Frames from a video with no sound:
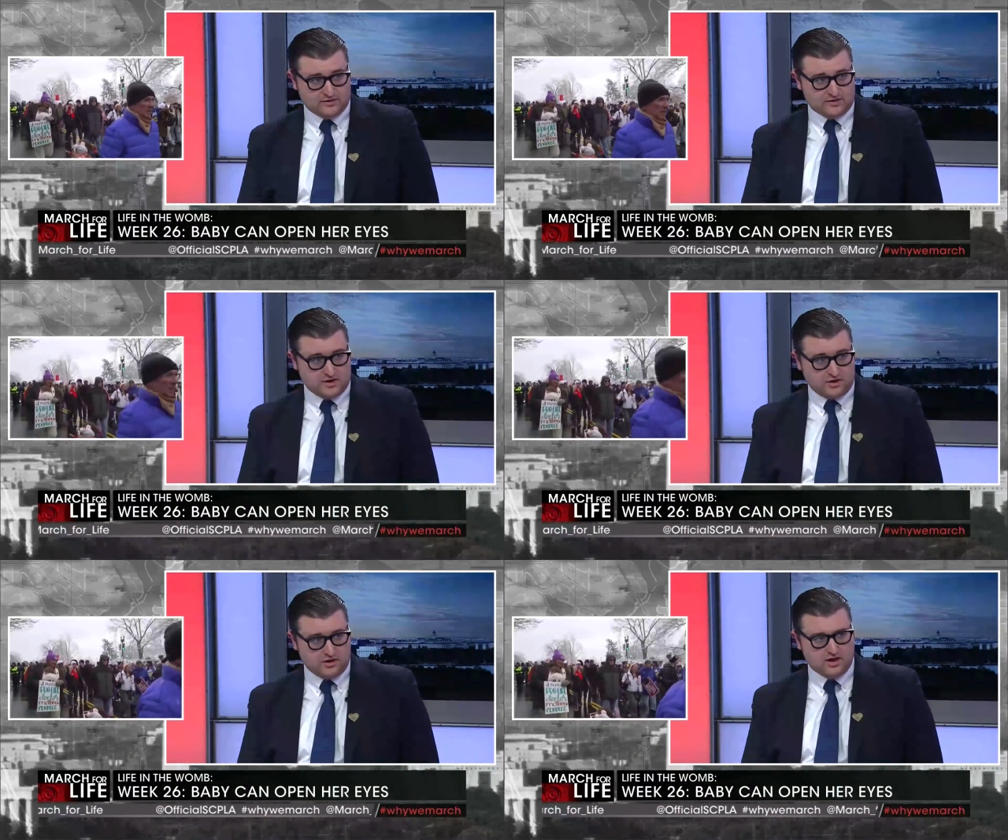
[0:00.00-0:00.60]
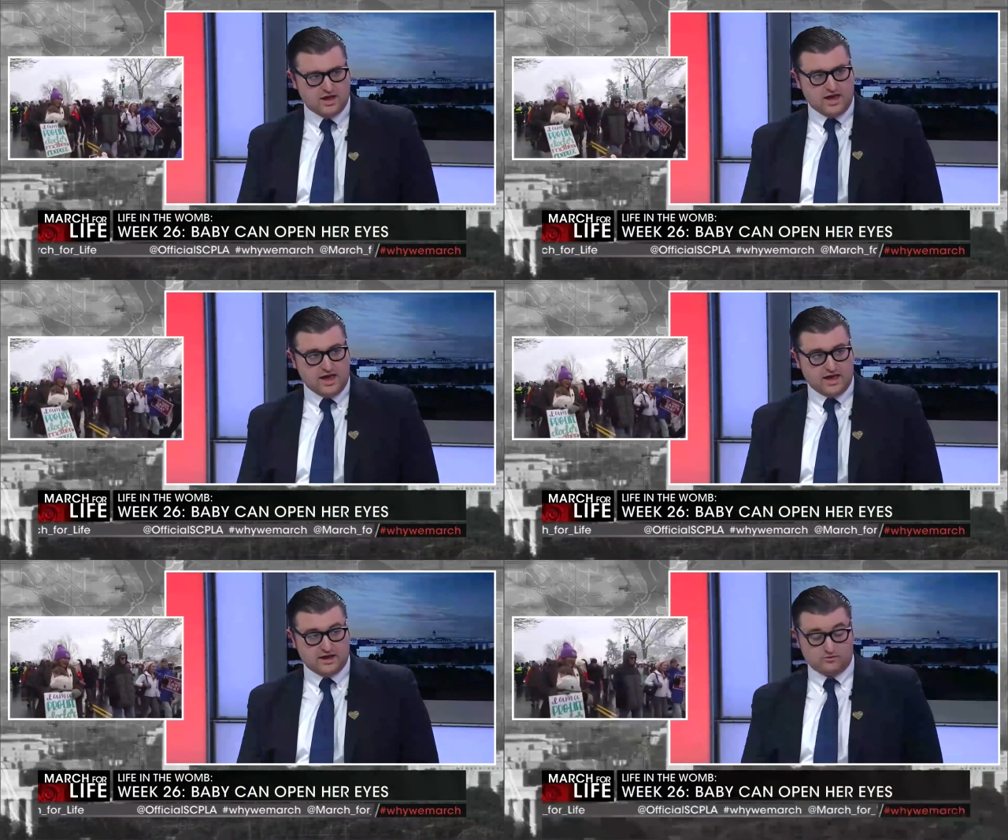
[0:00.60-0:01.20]
this year.
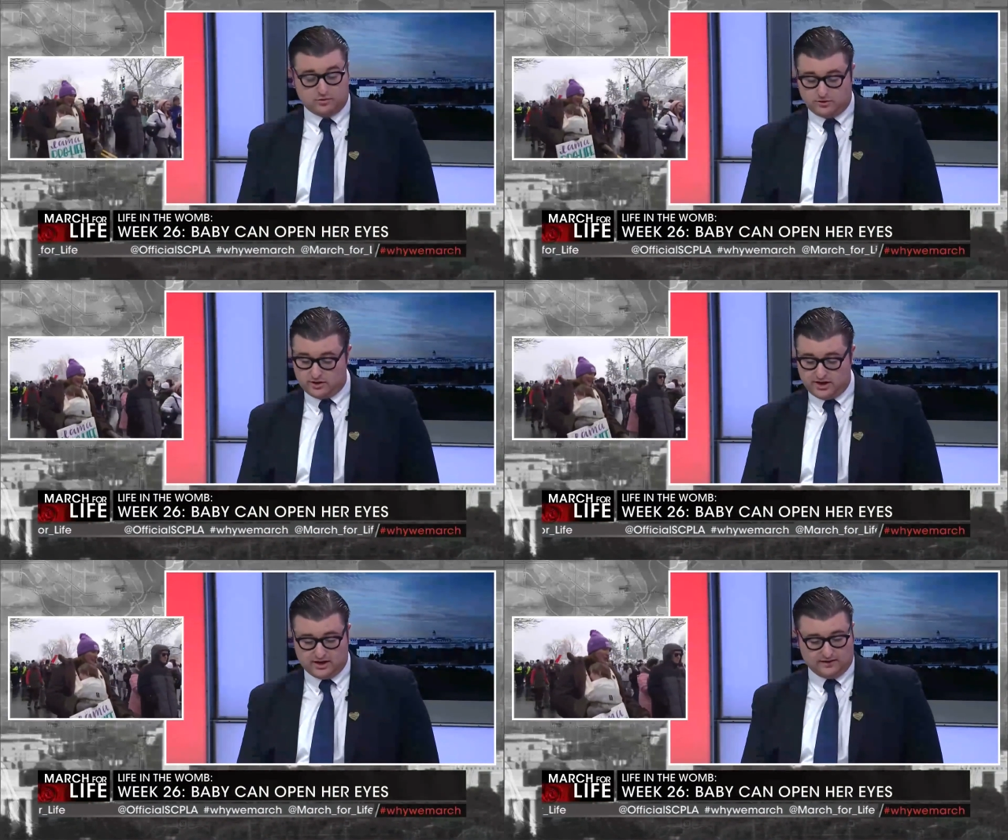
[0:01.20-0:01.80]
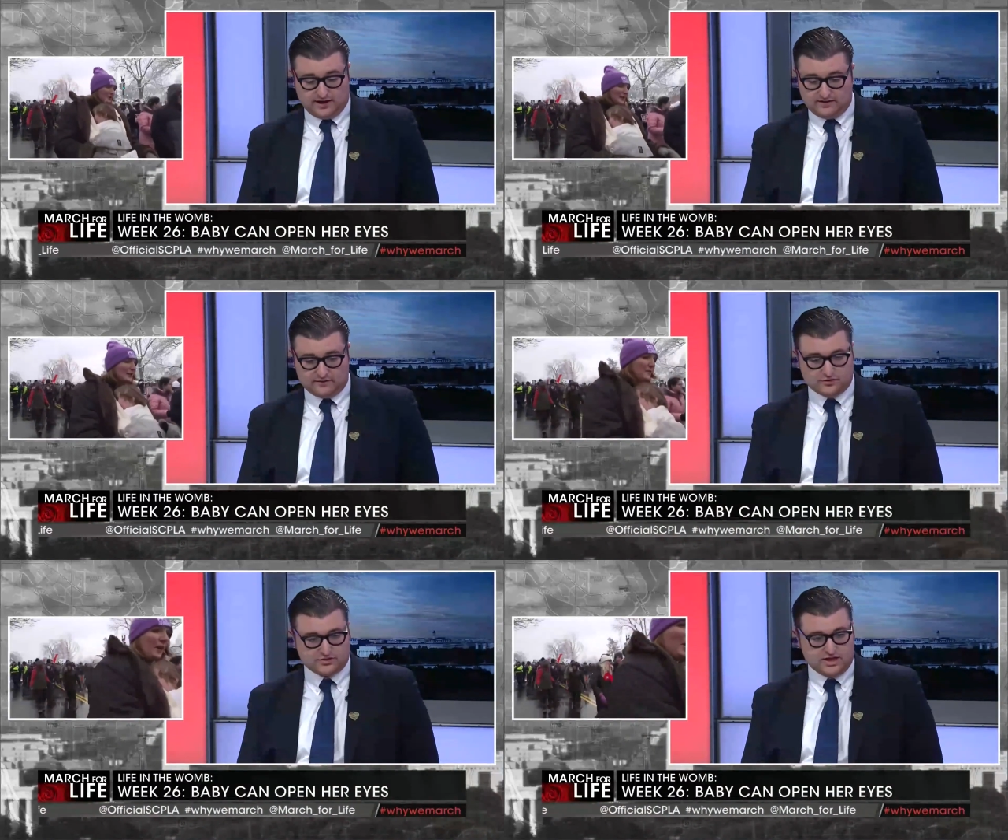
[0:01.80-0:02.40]
And we're looking at a lot of
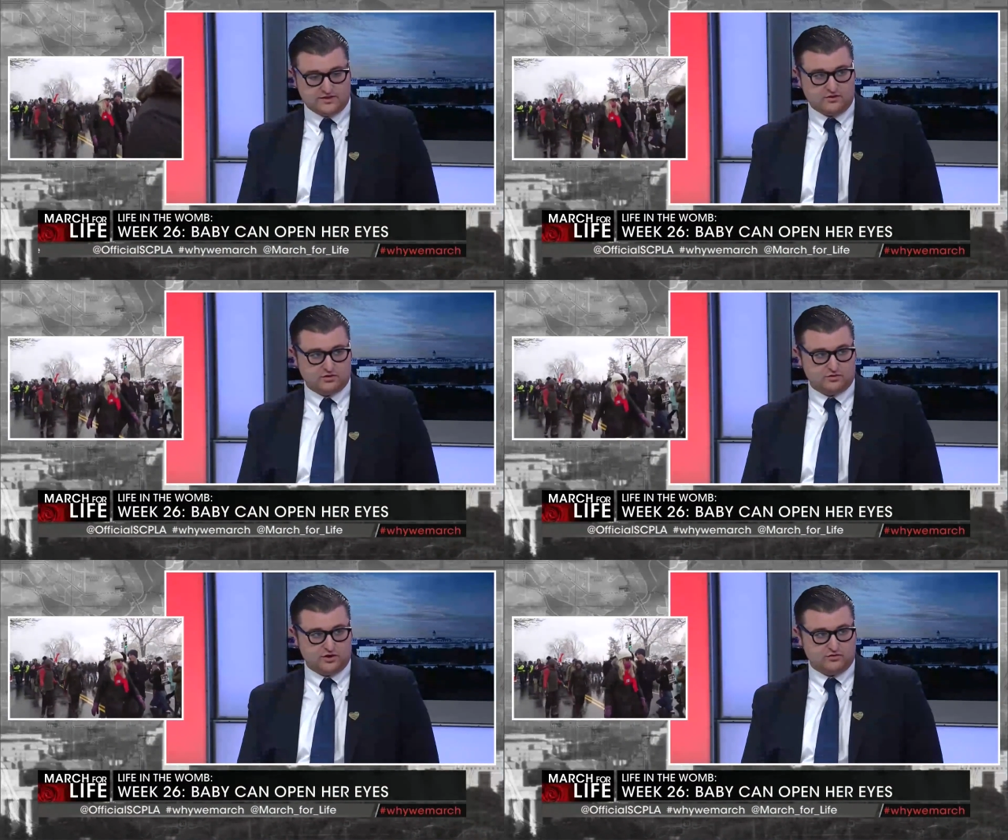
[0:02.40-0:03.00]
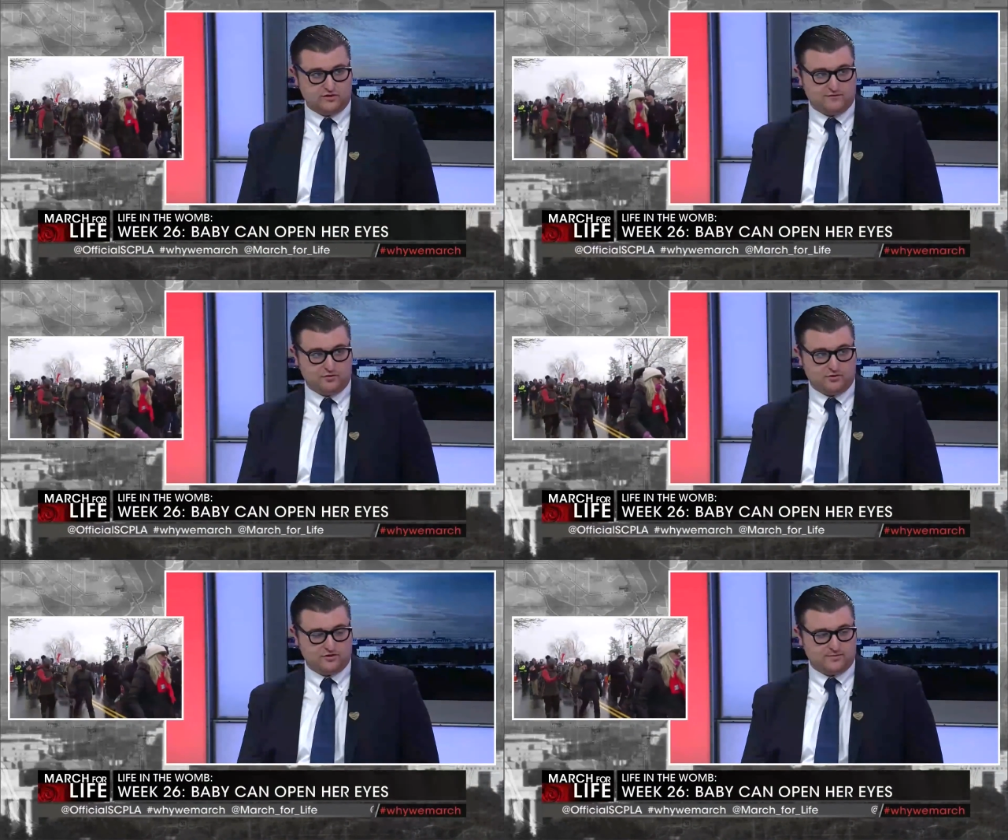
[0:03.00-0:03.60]
other states here in
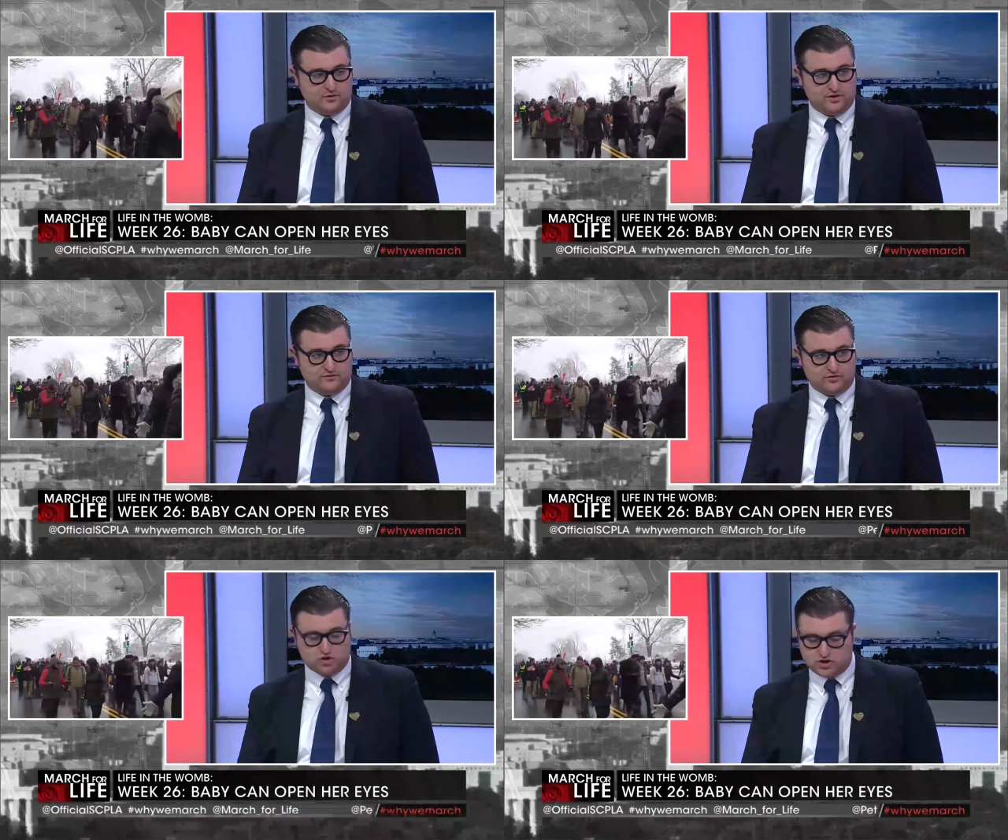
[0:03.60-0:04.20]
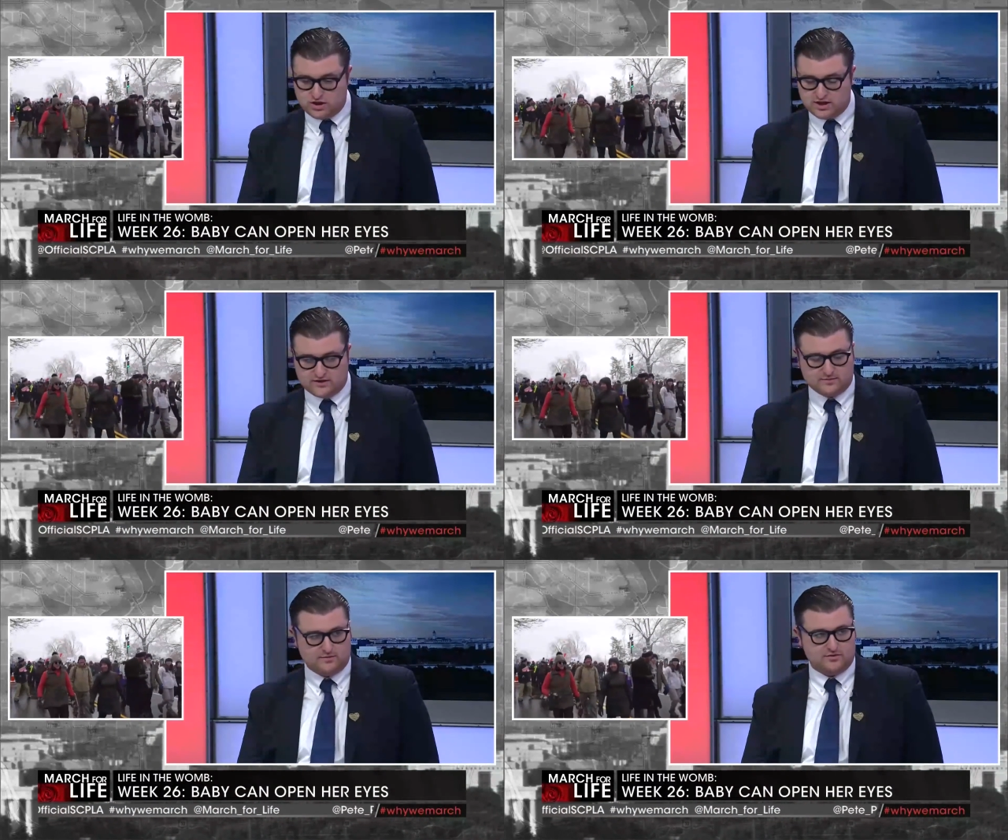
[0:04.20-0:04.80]
2024. It's up in West Virginia.
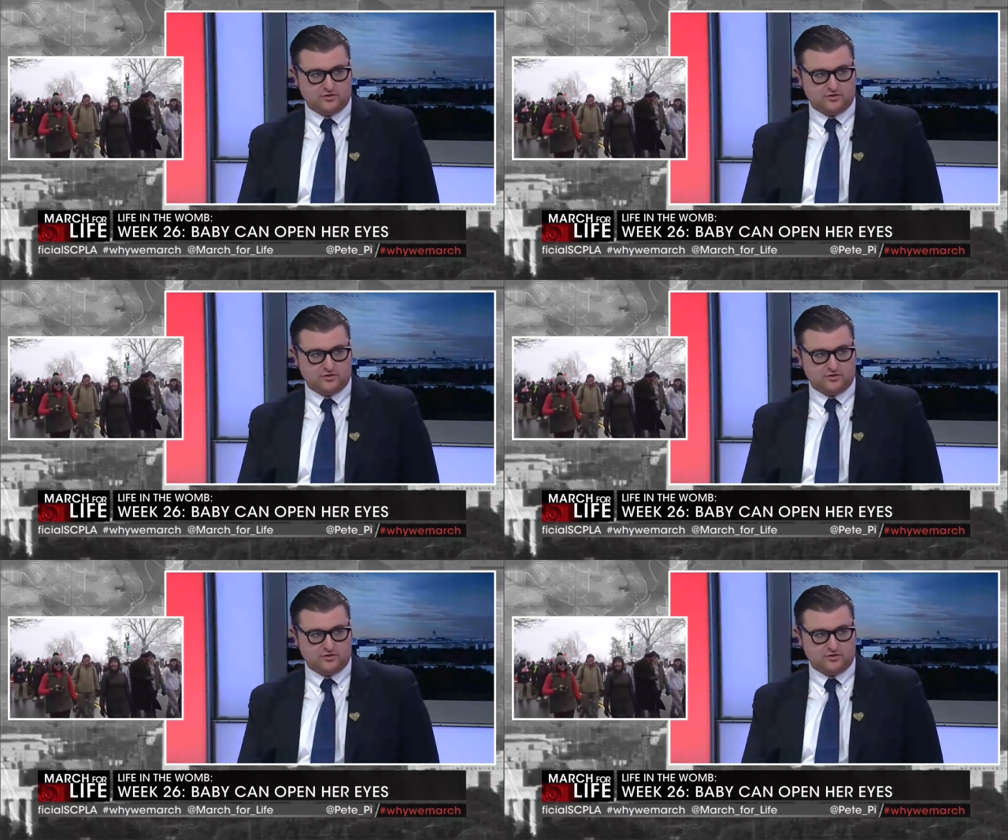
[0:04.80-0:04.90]
It's up in